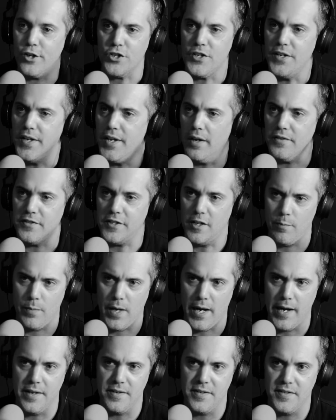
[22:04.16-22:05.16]
just does it
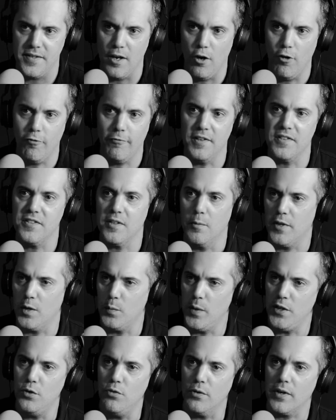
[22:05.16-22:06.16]
by itself. It's
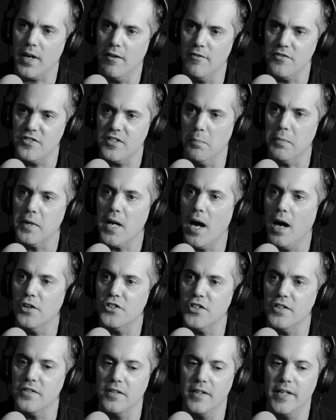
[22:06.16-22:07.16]
something we do kind of
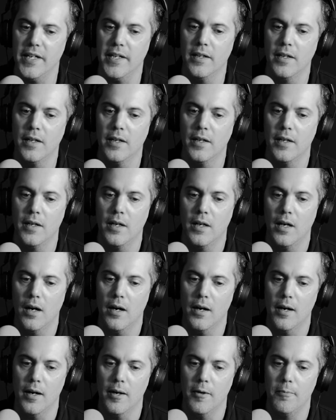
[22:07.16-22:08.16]
subconsciously.
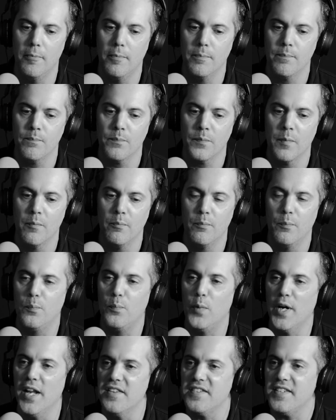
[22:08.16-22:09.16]

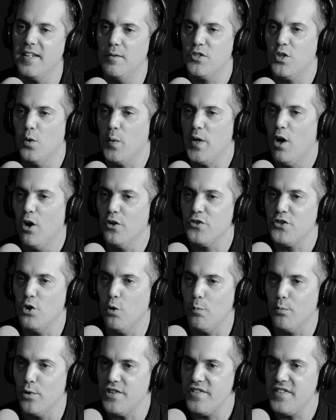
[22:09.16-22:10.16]
But at the same, so we
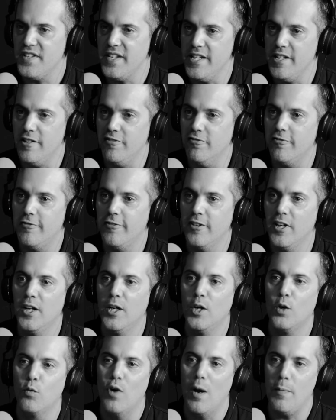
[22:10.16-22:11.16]
also perceive
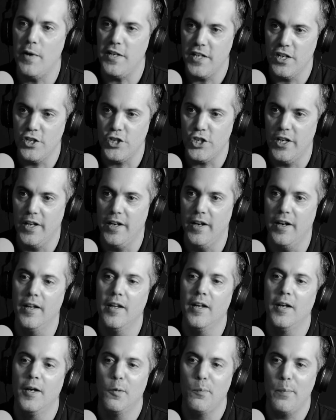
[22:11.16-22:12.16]
repetition,
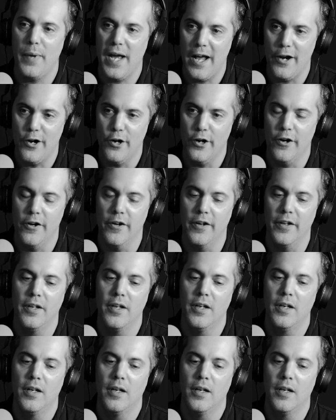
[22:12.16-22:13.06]
pattern,